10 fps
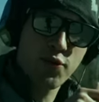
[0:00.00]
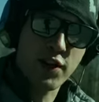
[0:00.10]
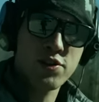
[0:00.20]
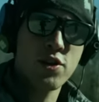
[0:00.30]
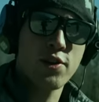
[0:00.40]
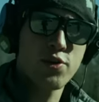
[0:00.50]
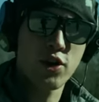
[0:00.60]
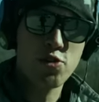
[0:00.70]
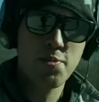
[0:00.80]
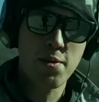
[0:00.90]
affects uh,
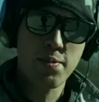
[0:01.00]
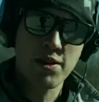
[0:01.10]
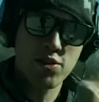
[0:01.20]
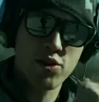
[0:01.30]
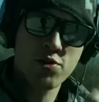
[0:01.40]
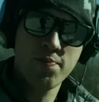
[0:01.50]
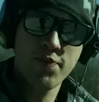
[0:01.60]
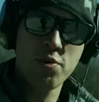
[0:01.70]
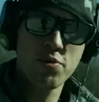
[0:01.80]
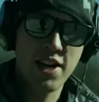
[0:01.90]
trigger speed because you just,
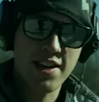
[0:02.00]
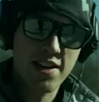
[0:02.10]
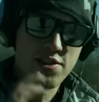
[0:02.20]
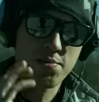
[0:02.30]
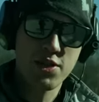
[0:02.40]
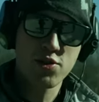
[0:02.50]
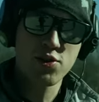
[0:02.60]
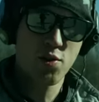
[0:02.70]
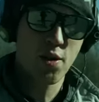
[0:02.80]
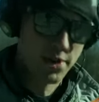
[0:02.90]
your tendons and muscles are all